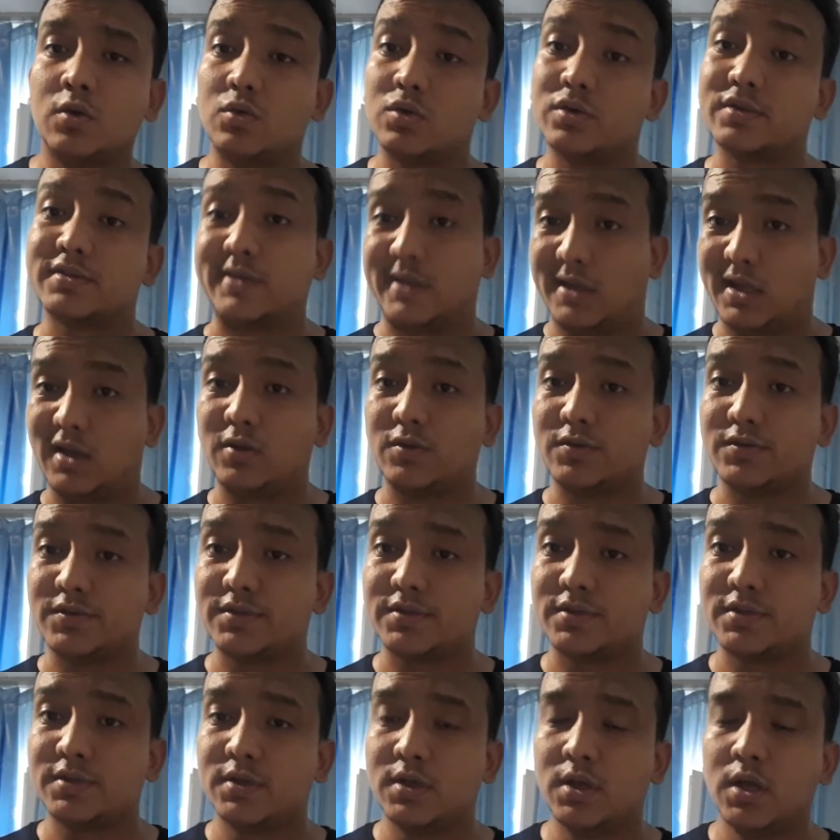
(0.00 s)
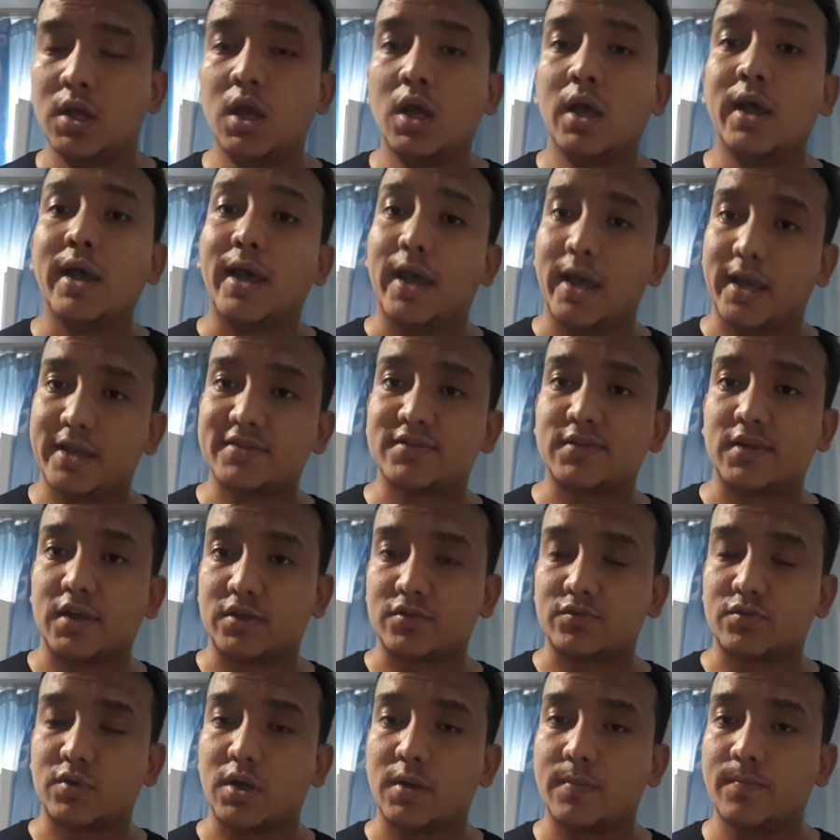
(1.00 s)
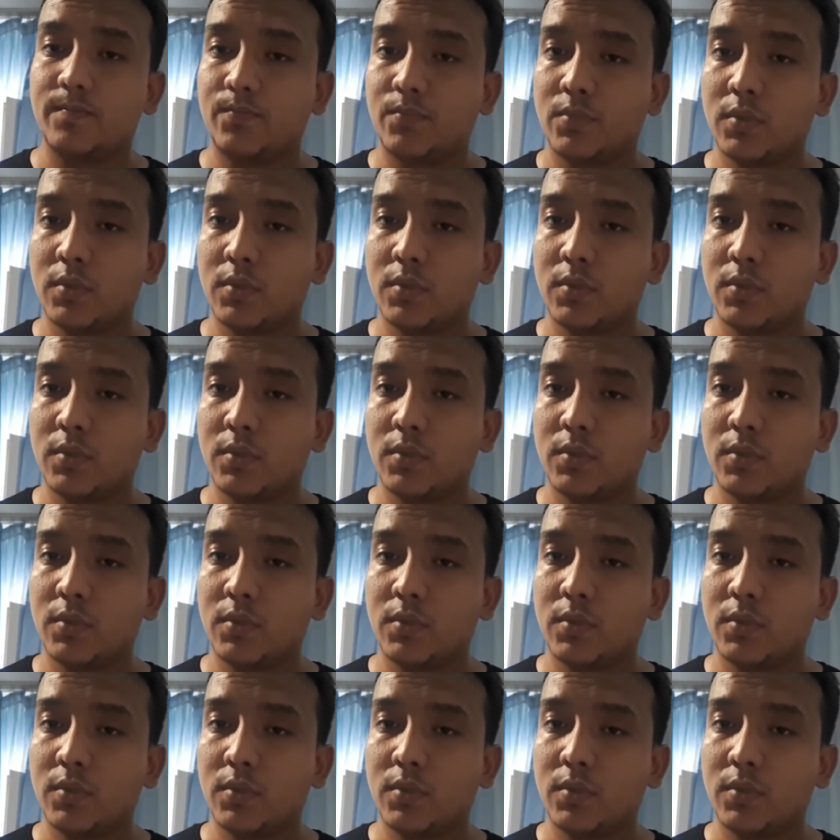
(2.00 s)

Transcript: or sounds, etc.